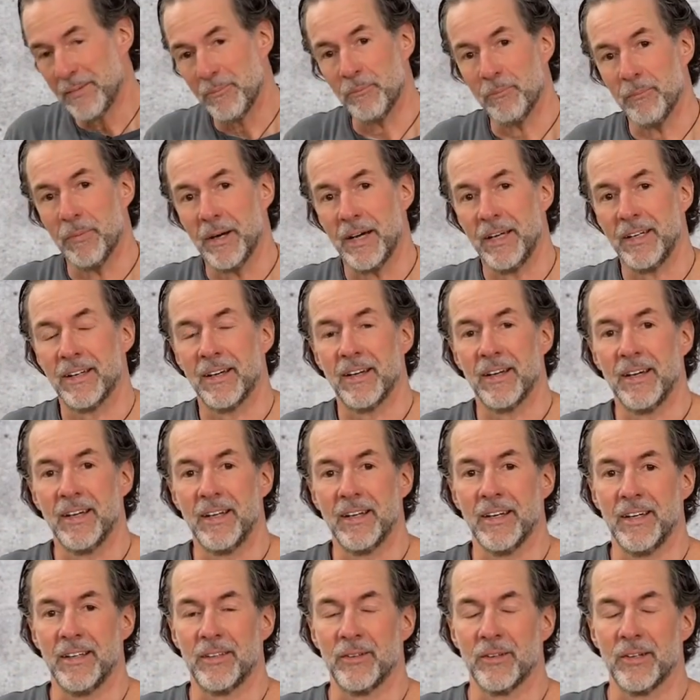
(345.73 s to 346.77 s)
my
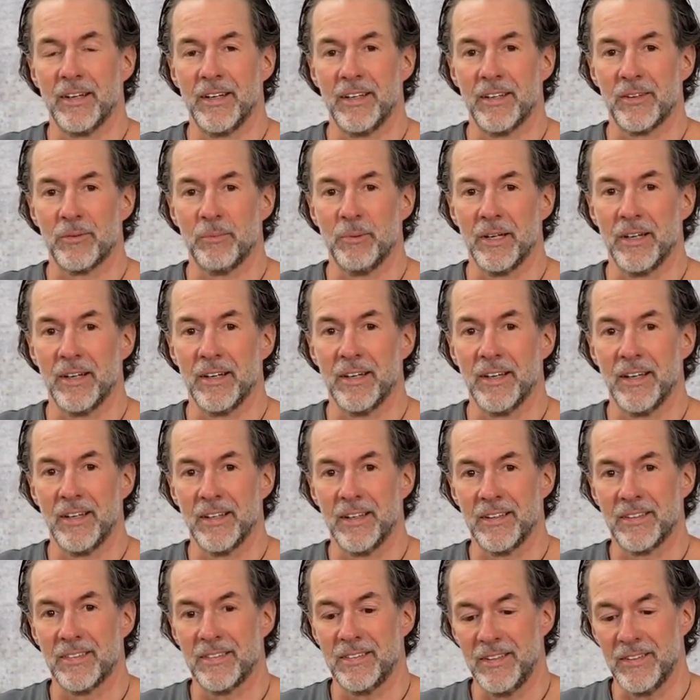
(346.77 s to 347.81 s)
highlight, or one of my highlights
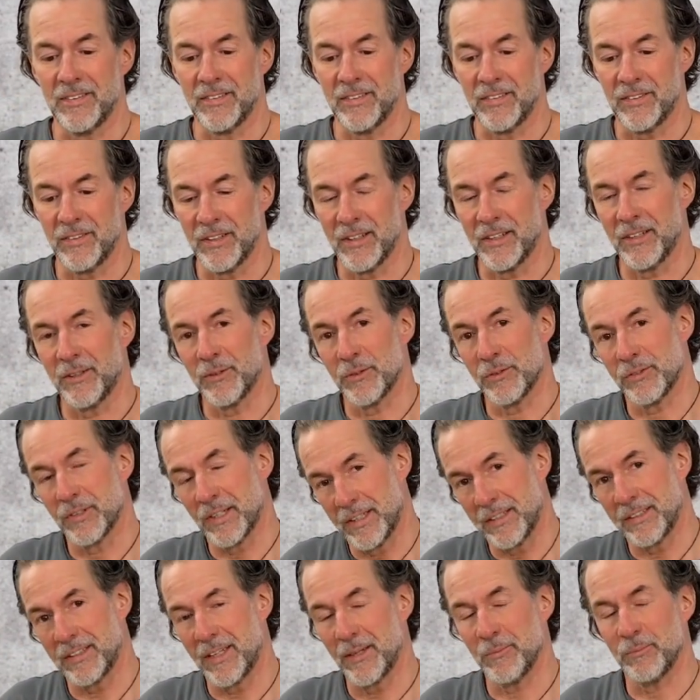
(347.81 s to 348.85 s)
this year,
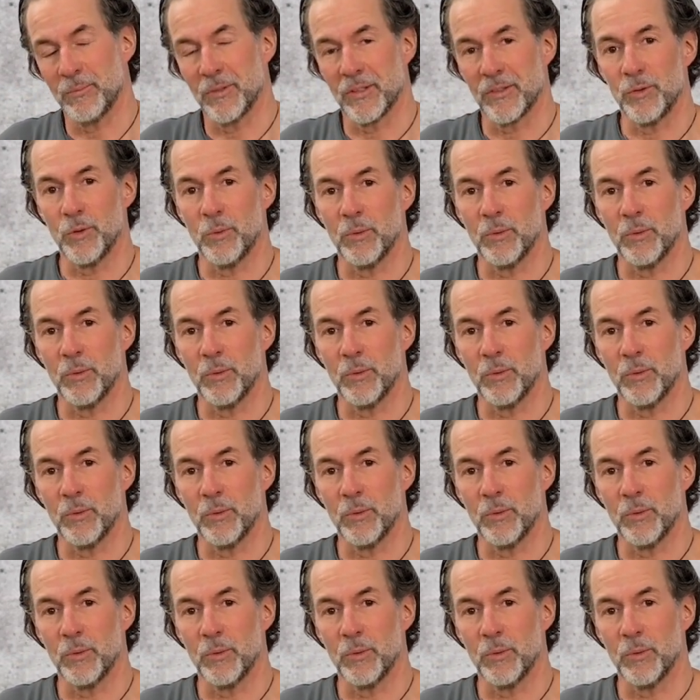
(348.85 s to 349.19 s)
perhaps